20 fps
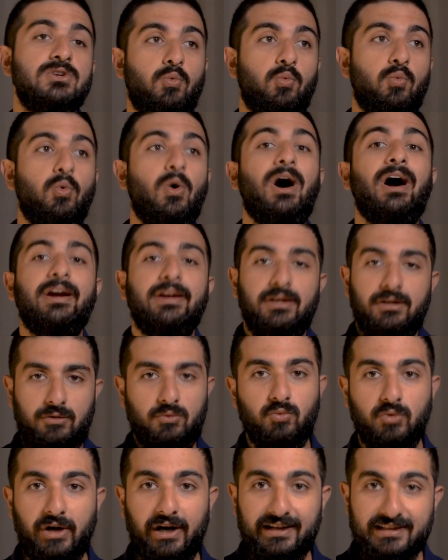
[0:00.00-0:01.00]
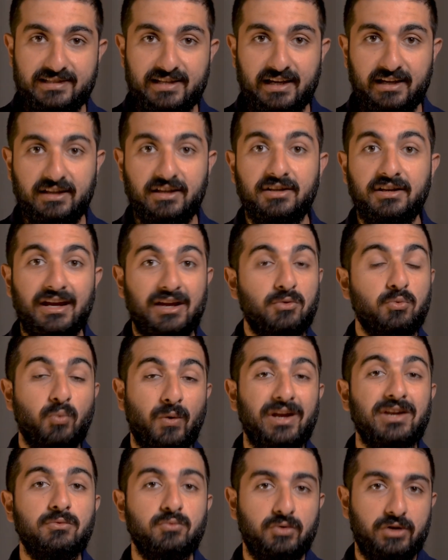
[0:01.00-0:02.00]
why would I take it, and
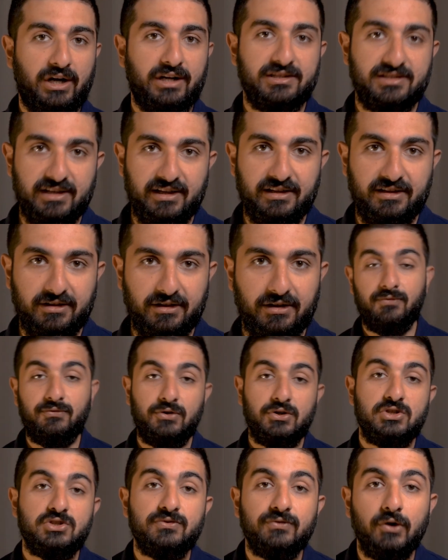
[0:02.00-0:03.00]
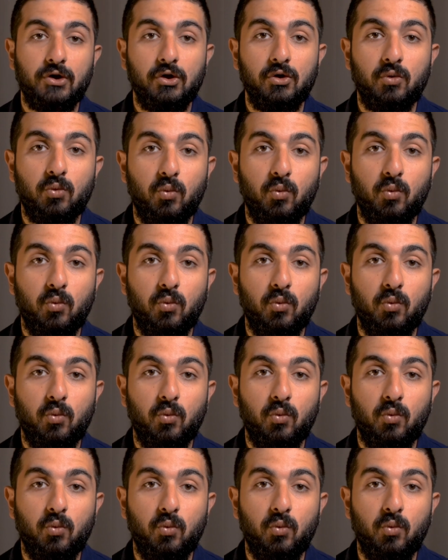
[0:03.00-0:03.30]
when would I take it. First of all,